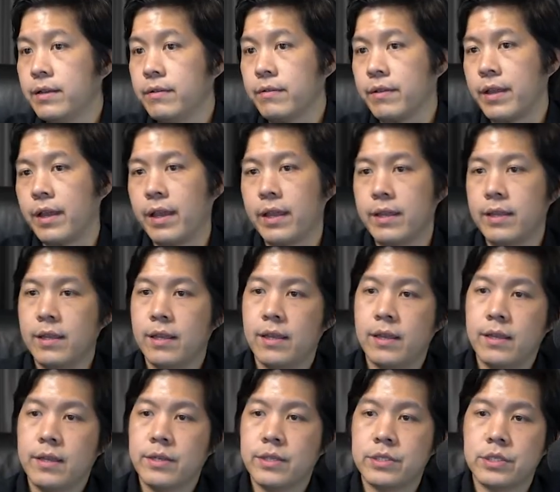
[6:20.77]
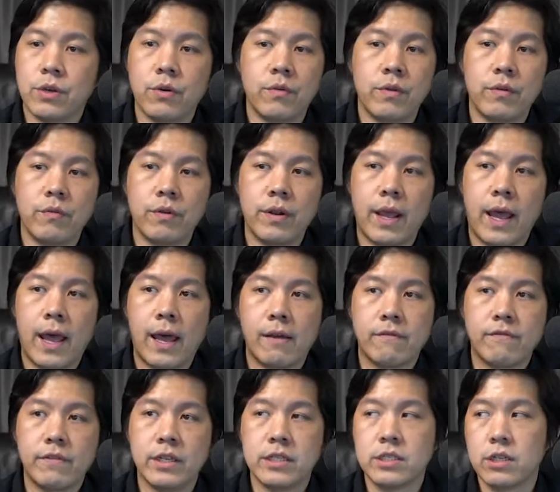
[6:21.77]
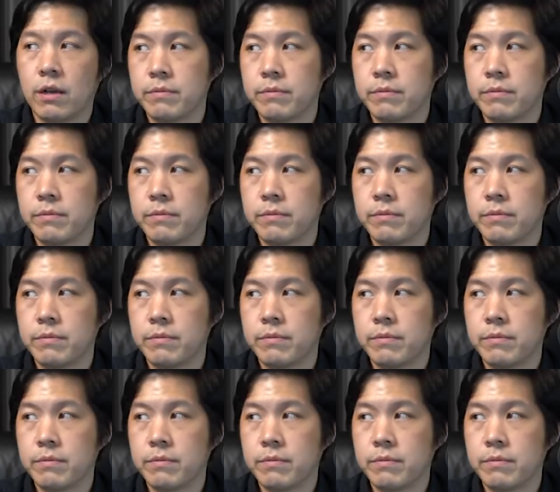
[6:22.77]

Okay, so we would have this